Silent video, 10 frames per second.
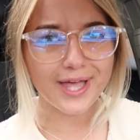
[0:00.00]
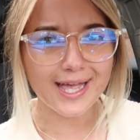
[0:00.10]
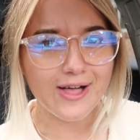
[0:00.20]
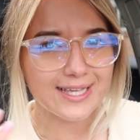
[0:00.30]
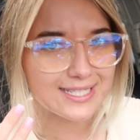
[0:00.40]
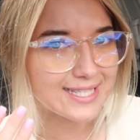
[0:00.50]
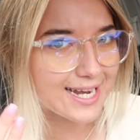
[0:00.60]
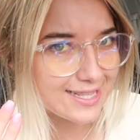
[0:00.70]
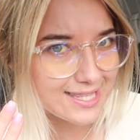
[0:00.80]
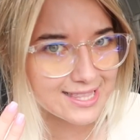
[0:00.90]
light glasses. I
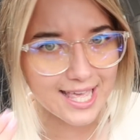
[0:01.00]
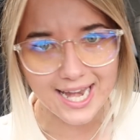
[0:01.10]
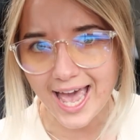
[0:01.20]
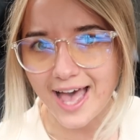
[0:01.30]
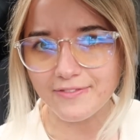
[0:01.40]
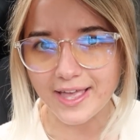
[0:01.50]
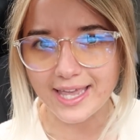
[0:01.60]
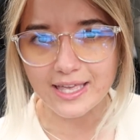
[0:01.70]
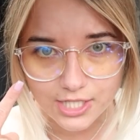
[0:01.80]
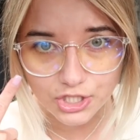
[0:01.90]
didn't think they'd have
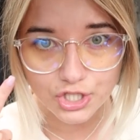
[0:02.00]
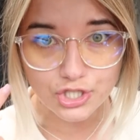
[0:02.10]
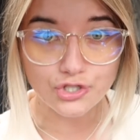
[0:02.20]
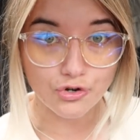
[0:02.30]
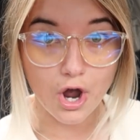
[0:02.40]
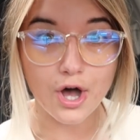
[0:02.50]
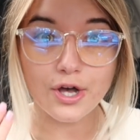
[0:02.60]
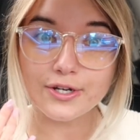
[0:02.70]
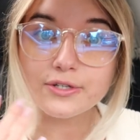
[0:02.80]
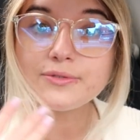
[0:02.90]
like such a
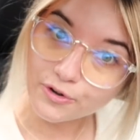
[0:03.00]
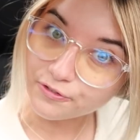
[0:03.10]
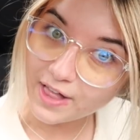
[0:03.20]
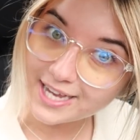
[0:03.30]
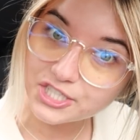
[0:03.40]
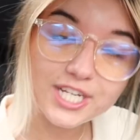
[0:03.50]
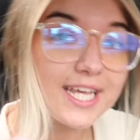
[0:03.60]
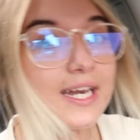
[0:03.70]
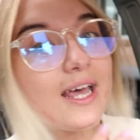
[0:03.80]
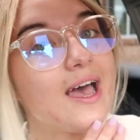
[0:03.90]
strong
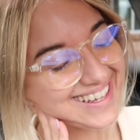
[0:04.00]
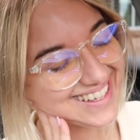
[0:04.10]
reflection,